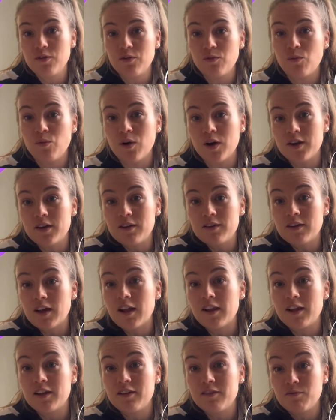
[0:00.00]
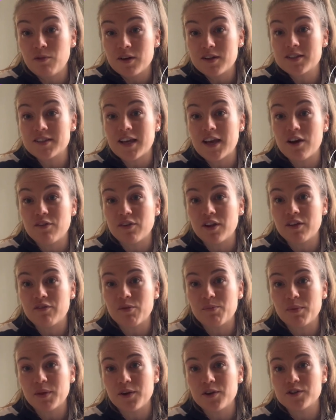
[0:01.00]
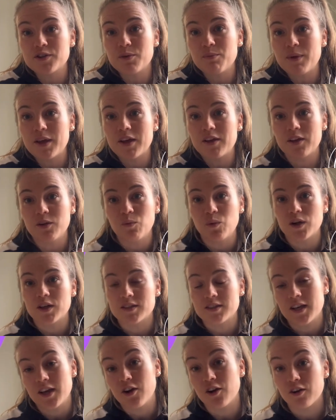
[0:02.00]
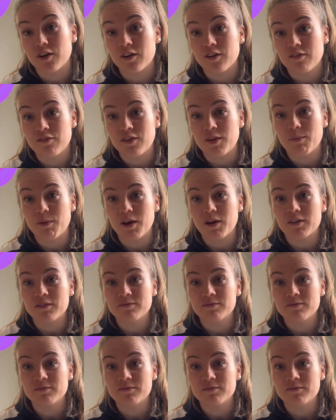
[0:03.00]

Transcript: one one set of 11 players are male and one set are female.